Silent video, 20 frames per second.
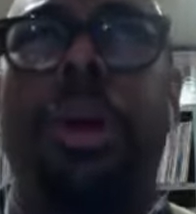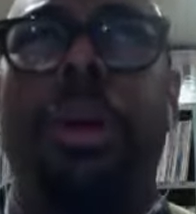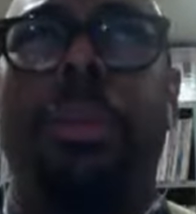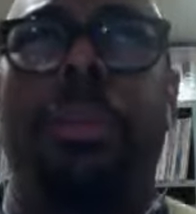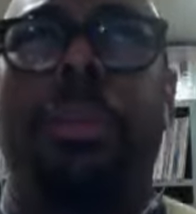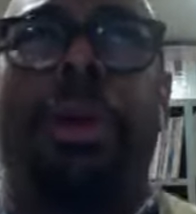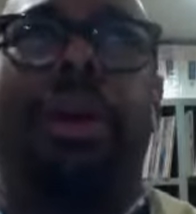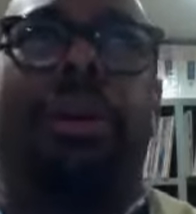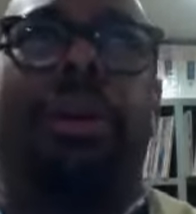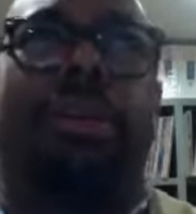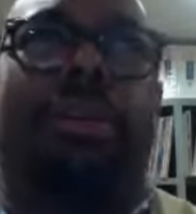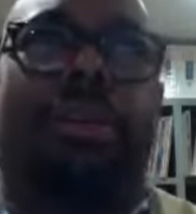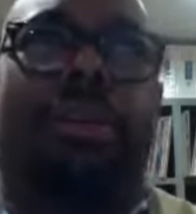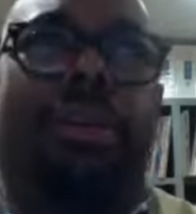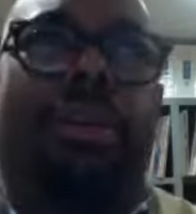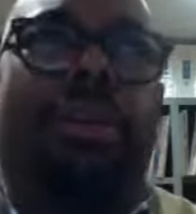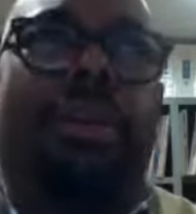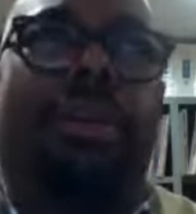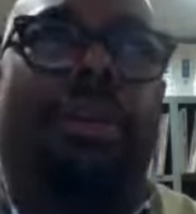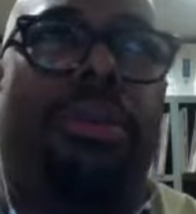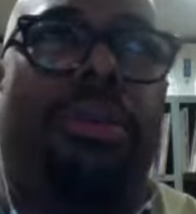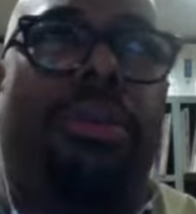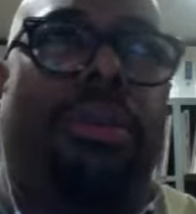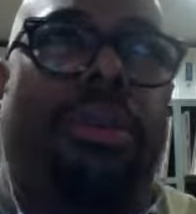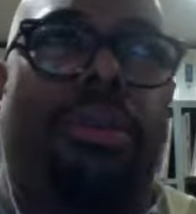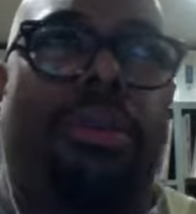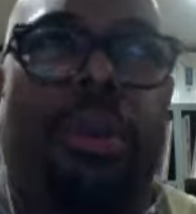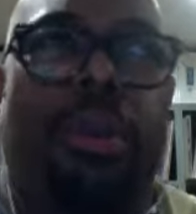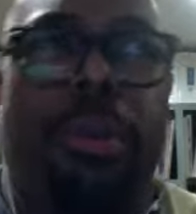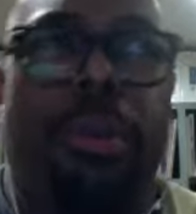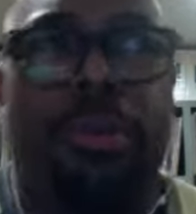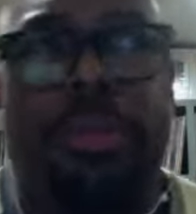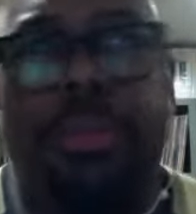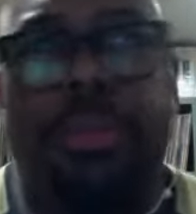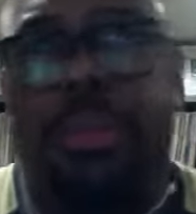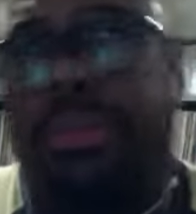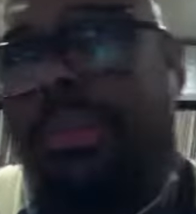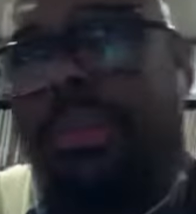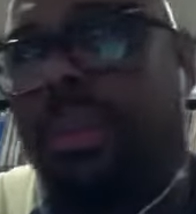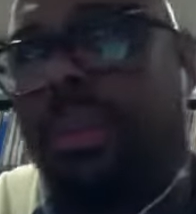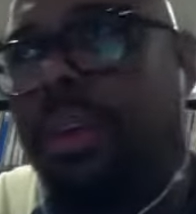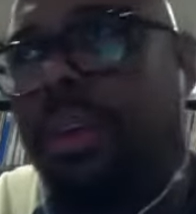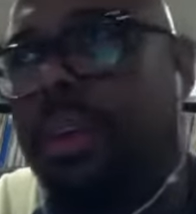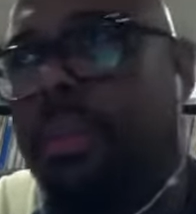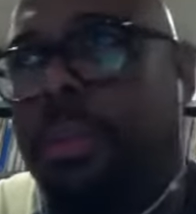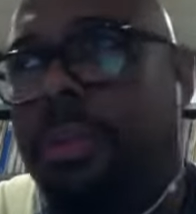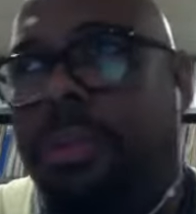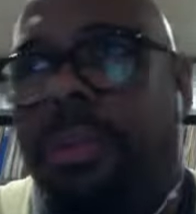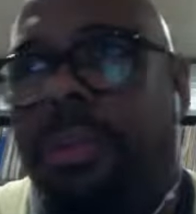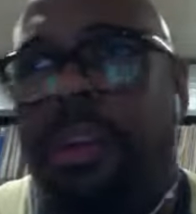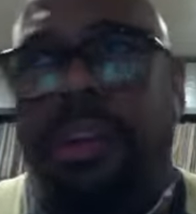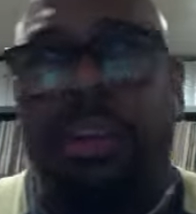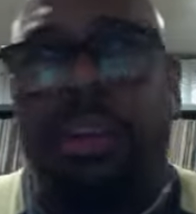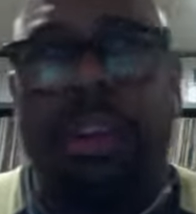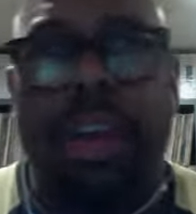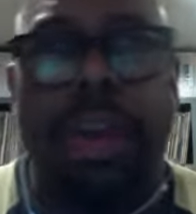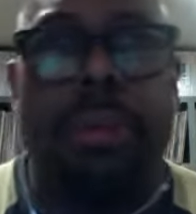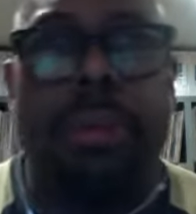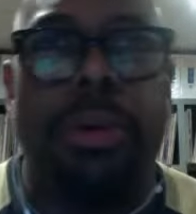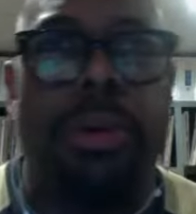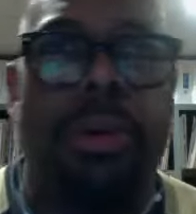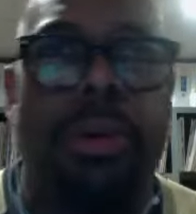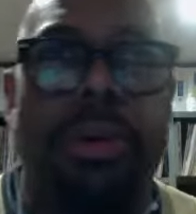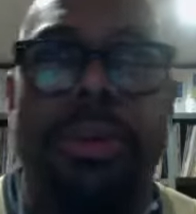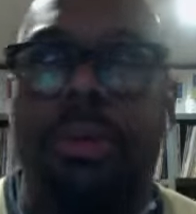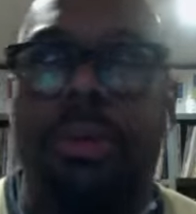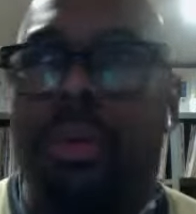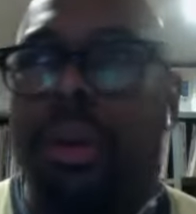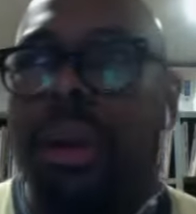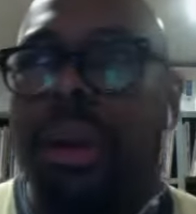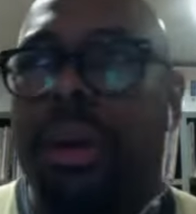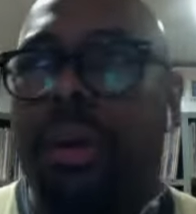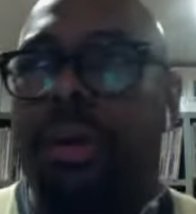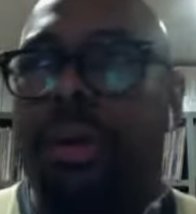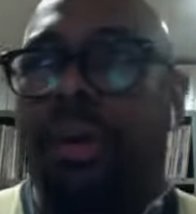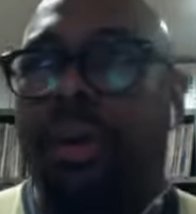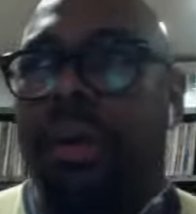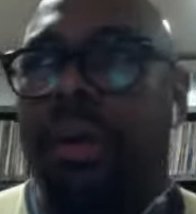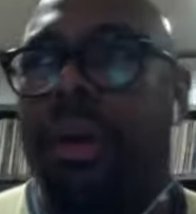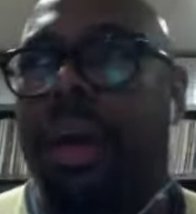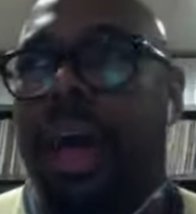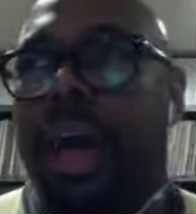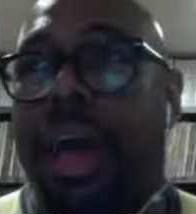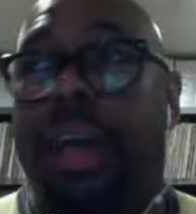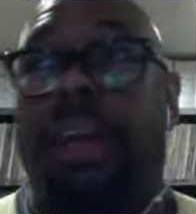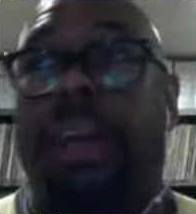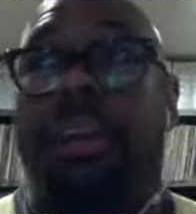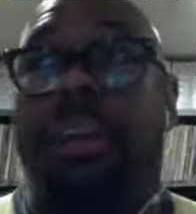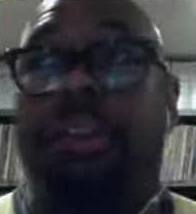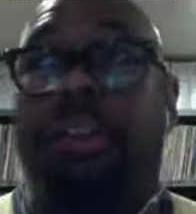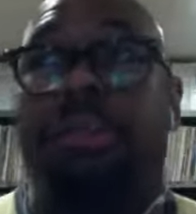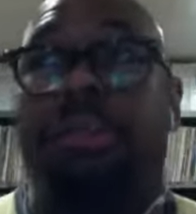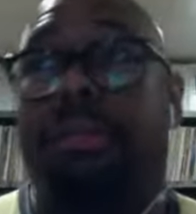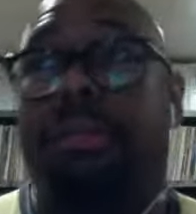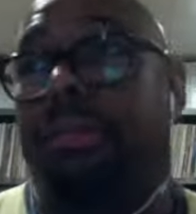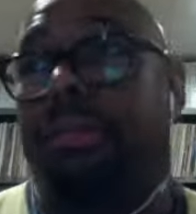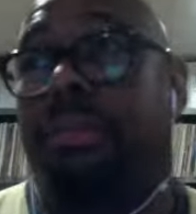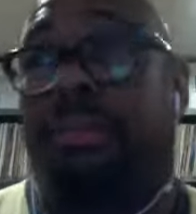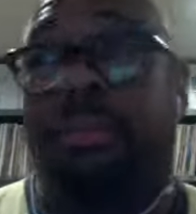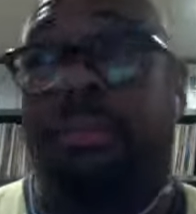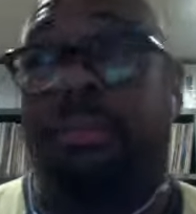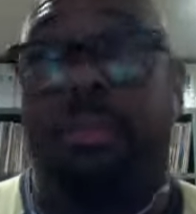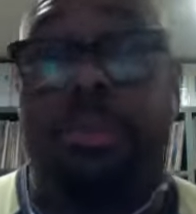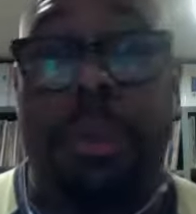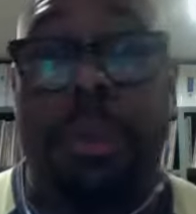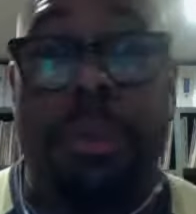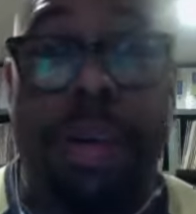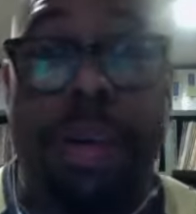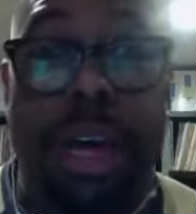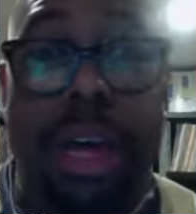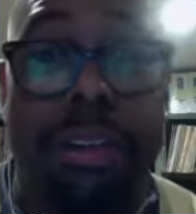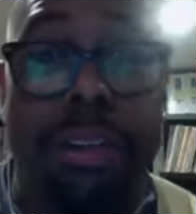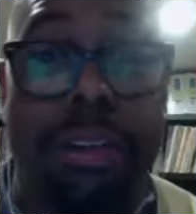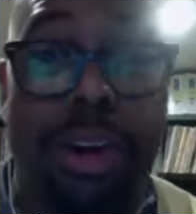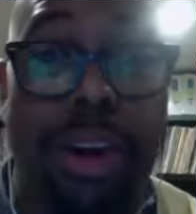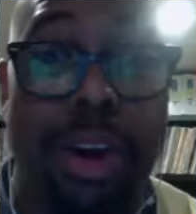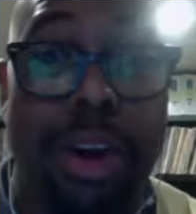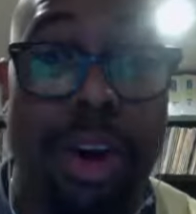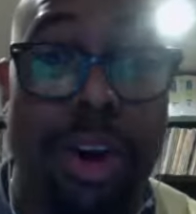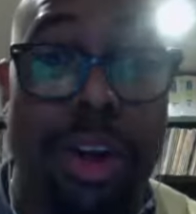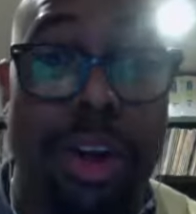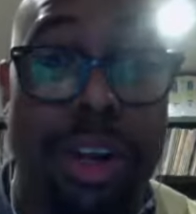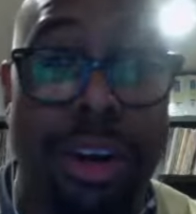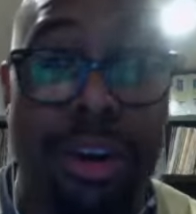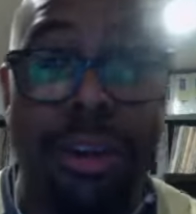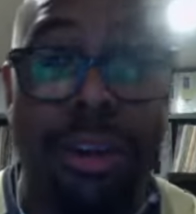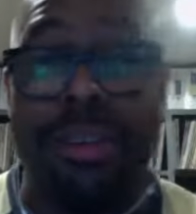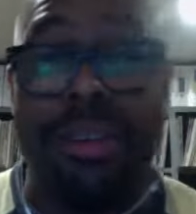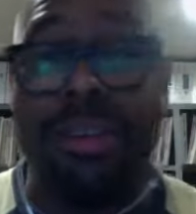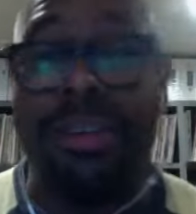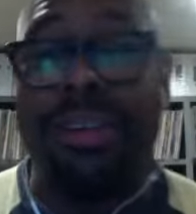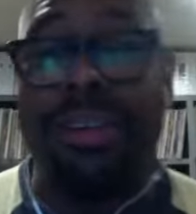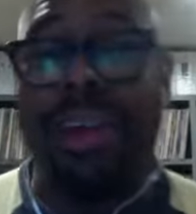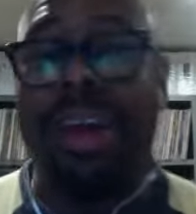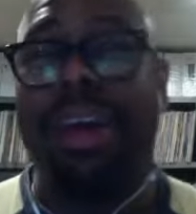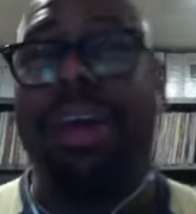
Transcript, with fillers: But, you know, grew up in a particular neighborhood where I guess people got started earlier, right?